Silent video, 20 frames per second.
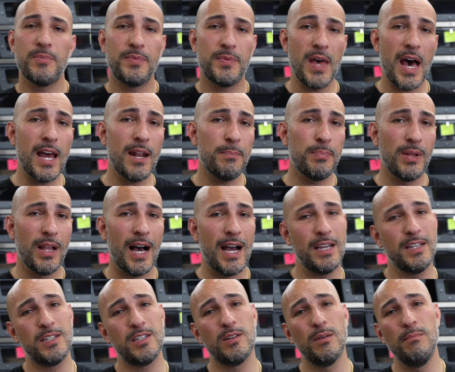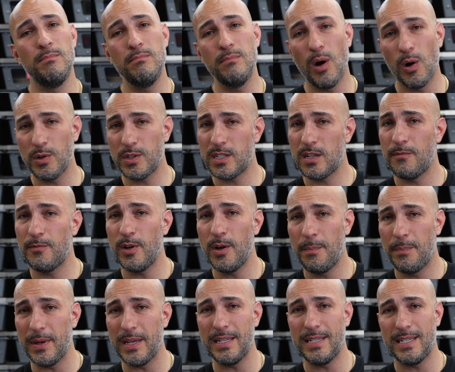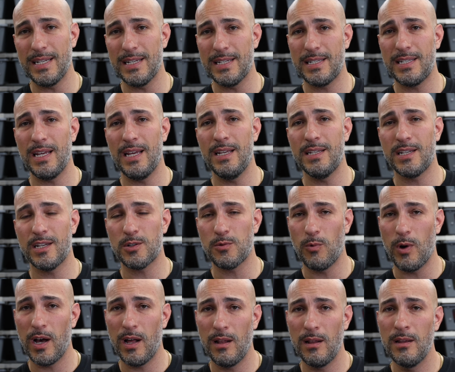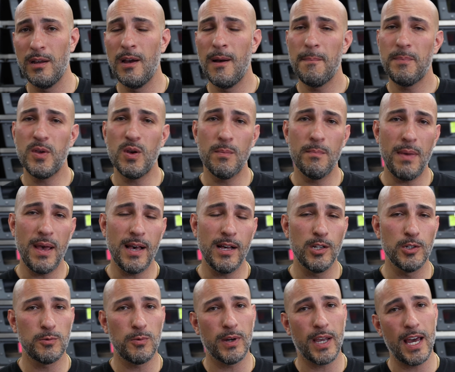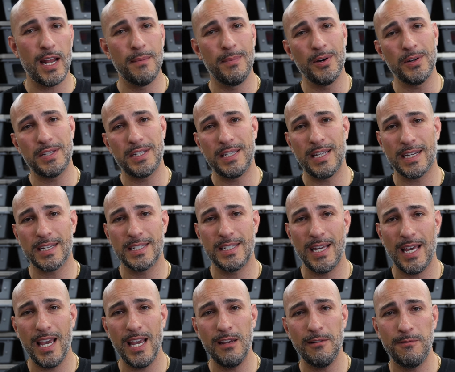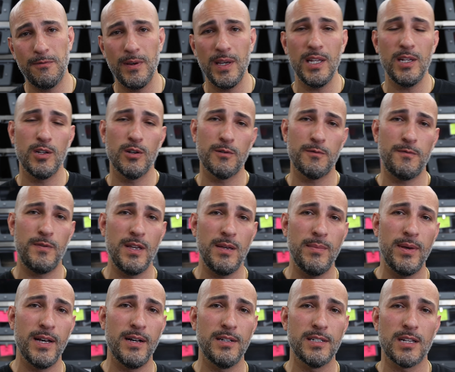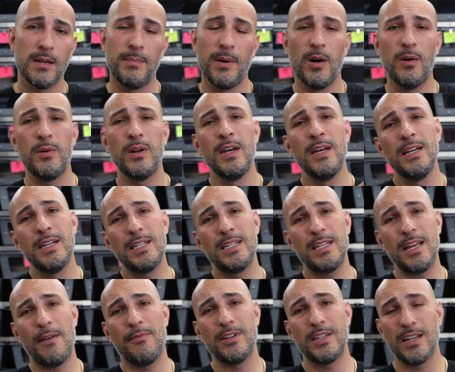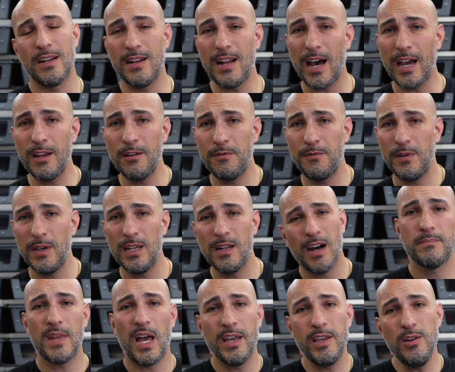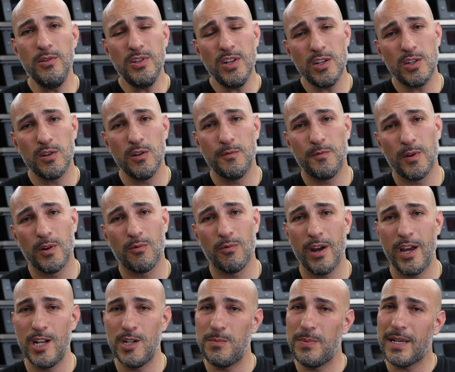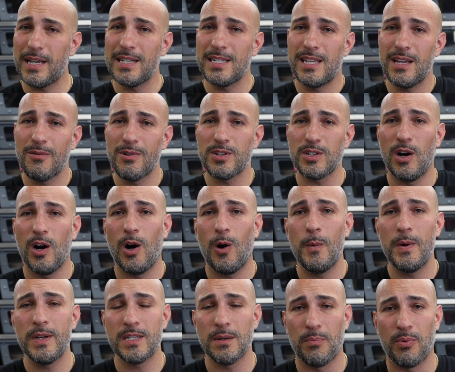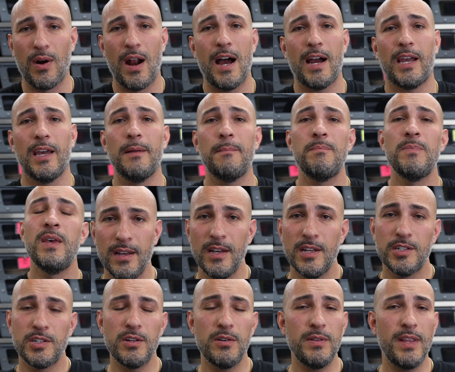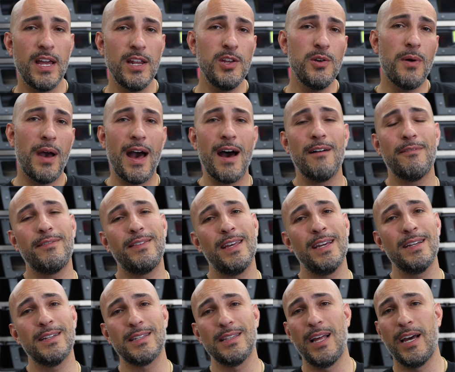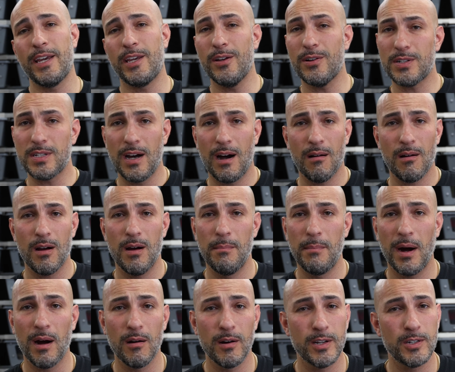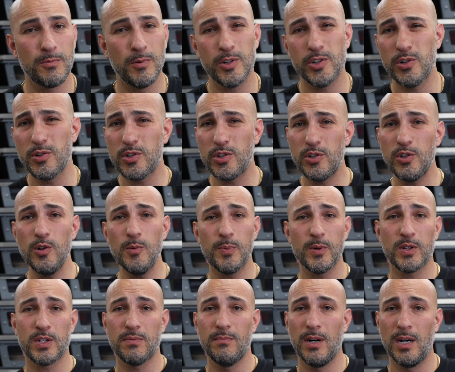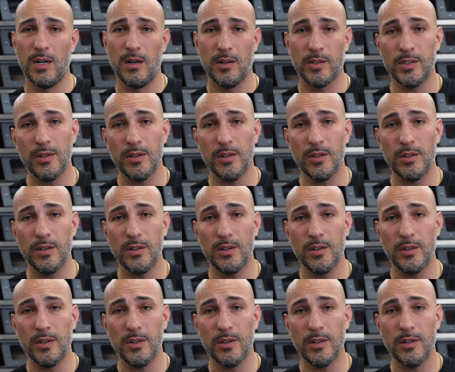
That applies to most of your BCCs as well. Your males will get about 6 to 8 feet, your females about 7 to 9 feet. I use a 2-foot range because there is always a bracket. So then you have things like your Tarahamaras, which are super small.